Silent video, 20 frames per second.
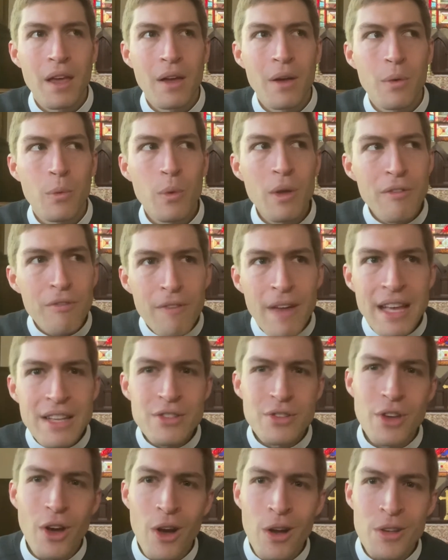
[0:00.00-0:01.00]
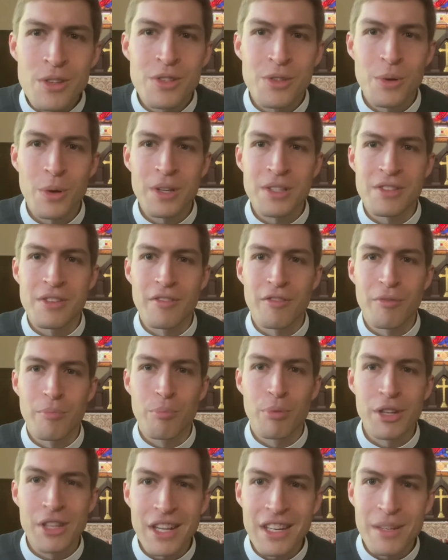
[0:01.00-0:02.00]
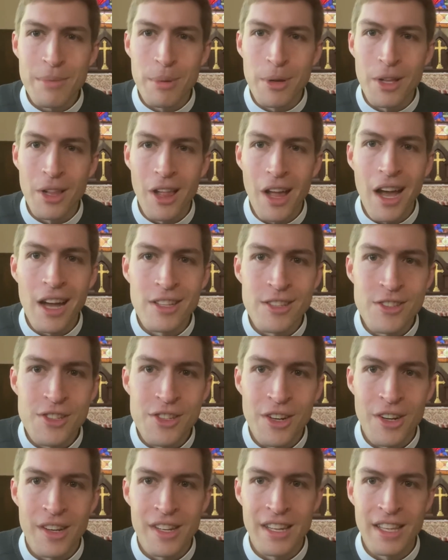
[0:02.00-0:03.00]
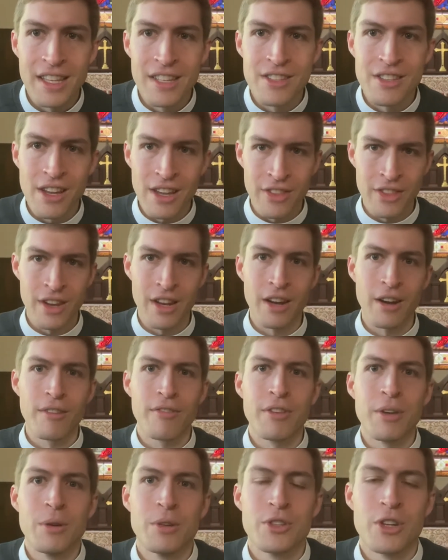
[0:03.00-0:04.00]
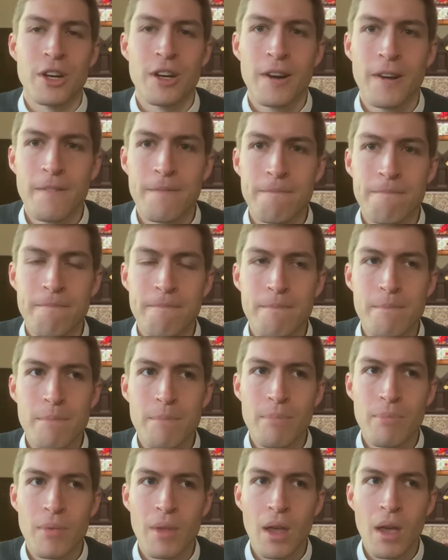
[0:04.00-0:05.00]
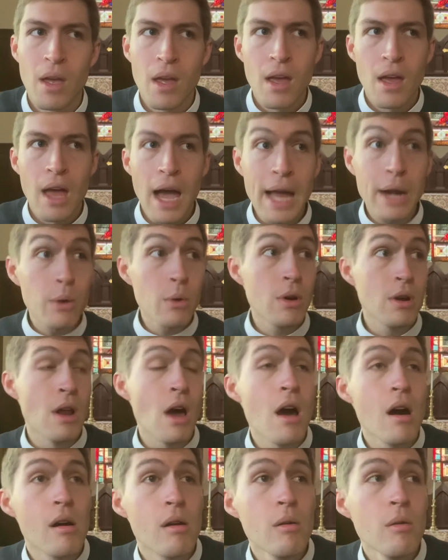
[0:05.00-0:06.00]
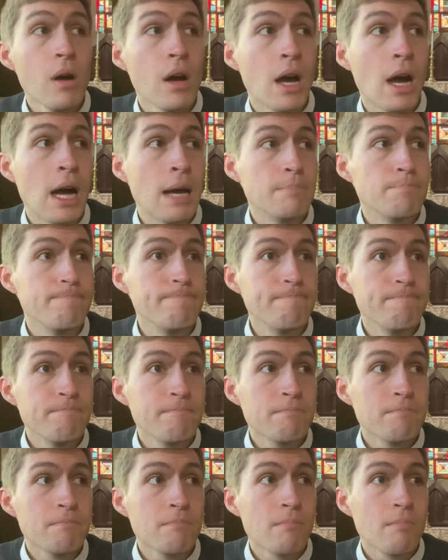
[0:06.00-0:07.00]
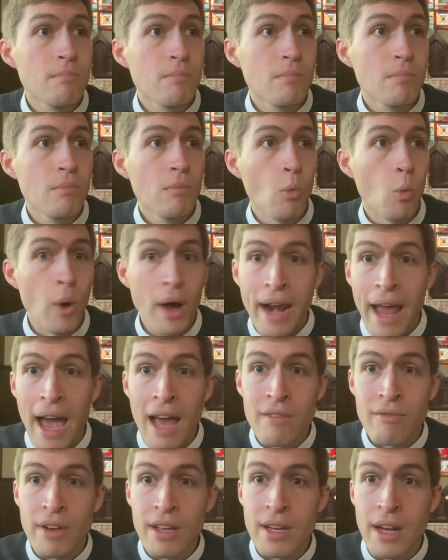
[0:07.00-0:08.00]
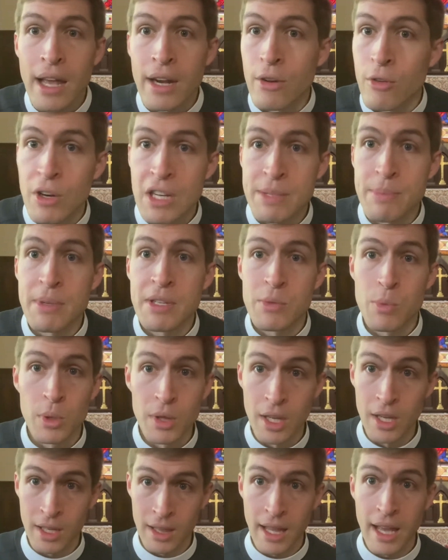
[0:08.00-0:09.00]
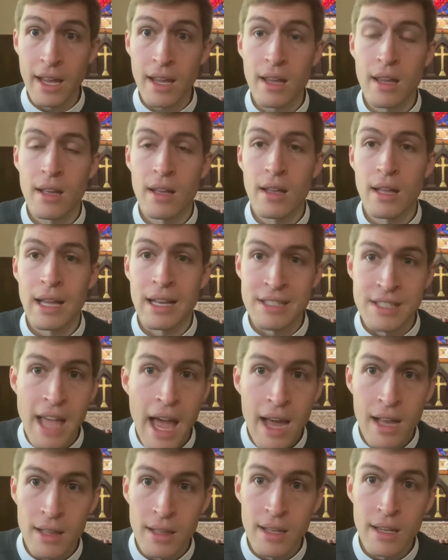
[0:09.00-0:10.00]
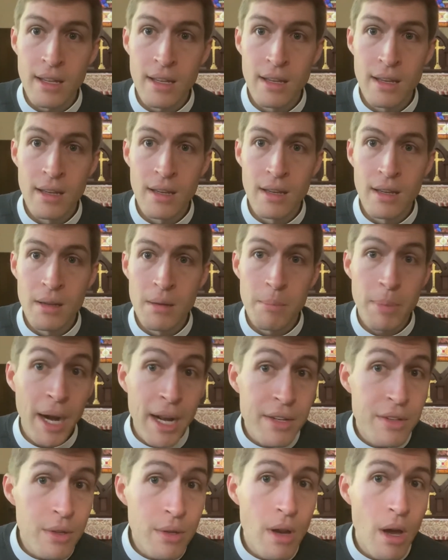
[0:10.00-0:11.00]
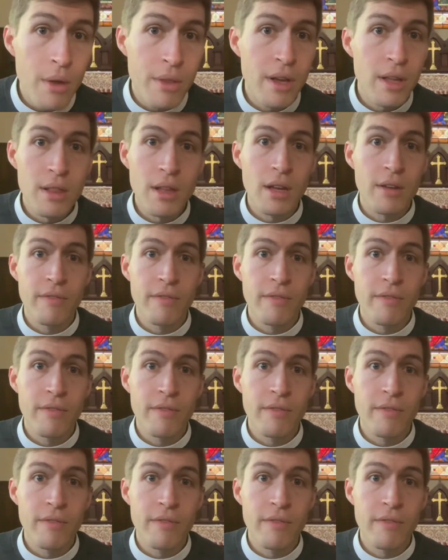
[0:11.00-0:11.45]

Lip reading: We face all sorts of predictable uncertainties in the near future. I don't know what Advent and Christmas will look like exactly, but I do know they'll look